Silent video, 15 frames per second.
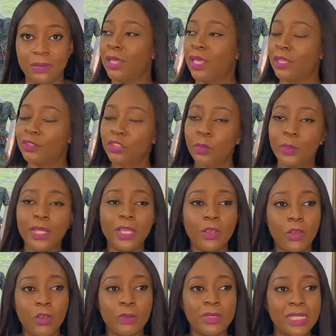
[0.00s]
If somebody
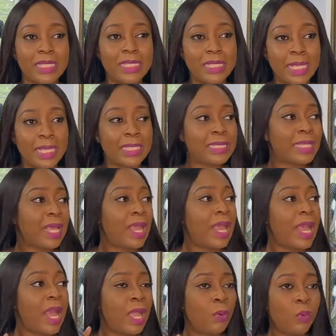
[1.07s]
comes and says,
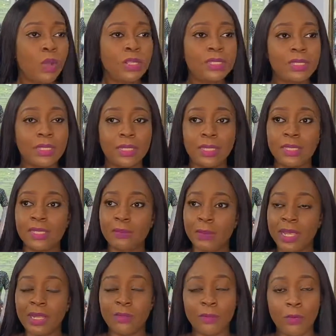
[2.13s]
I want this
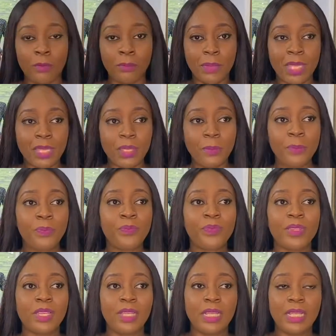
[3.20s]
made for me,
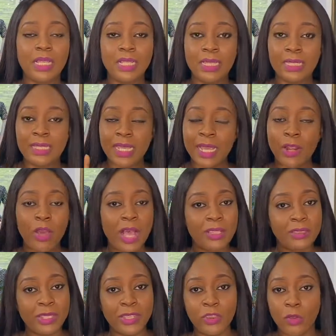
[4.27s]
the tailor has
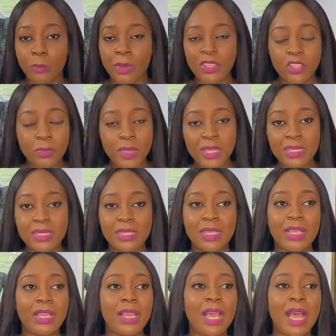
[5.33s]
to take your measurements,
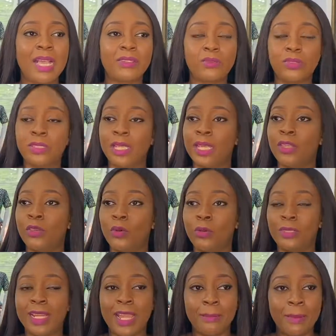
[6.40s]
has to take your
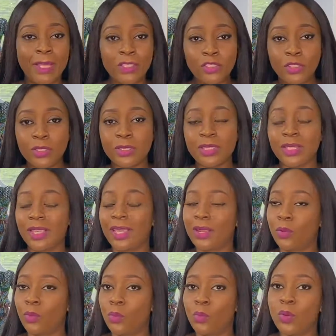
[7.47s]
dimensions
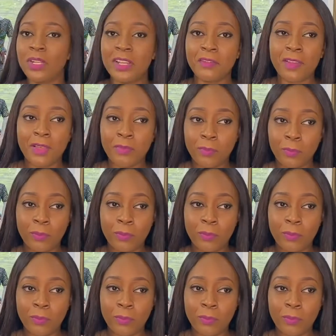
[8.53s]
in whatever